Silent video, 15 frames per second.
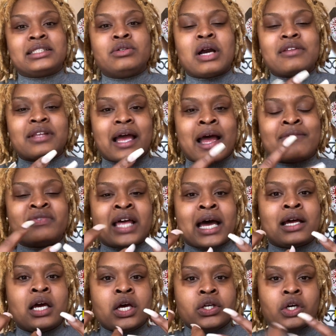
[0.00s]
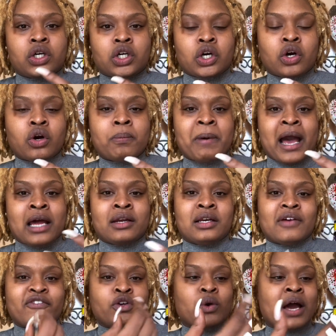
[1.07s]
You have to have that, your curl pattern.
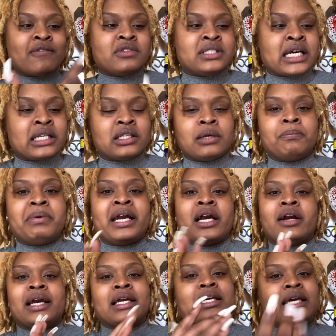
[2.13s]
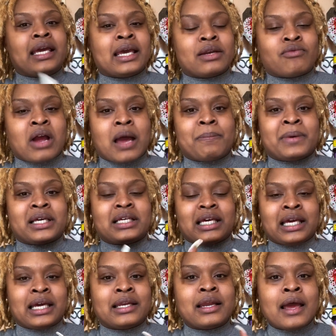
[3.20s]
If you have dead limp hair, it can't wrap, it
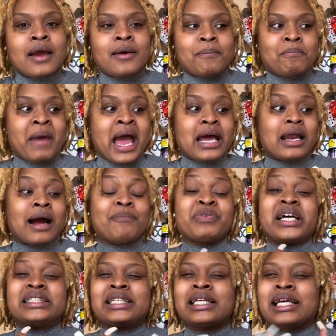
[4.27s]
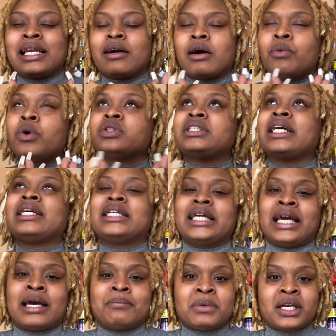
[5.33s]
can't mat. I'm not saying that I won't say
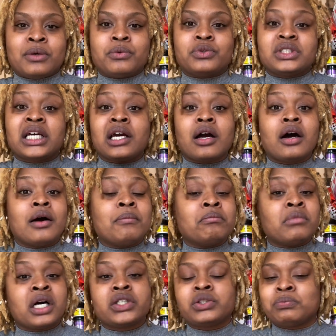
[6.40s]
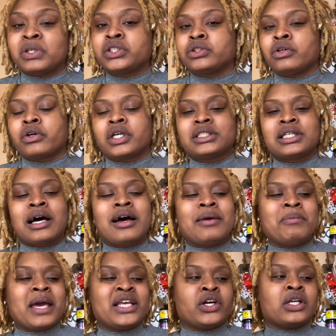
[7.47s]
can't, but it will take a much longer time,
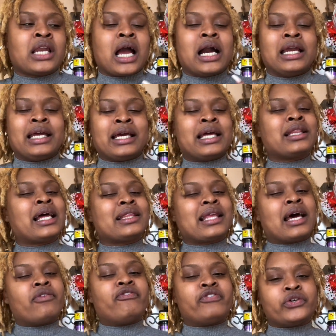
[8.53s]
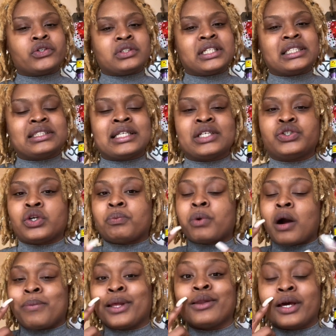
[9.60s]
and you're not going to get like that fullness that you're
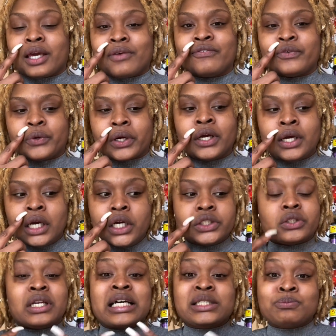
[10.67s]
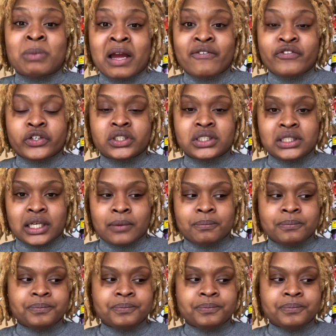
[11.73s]
probably looking for. So that's my first tip.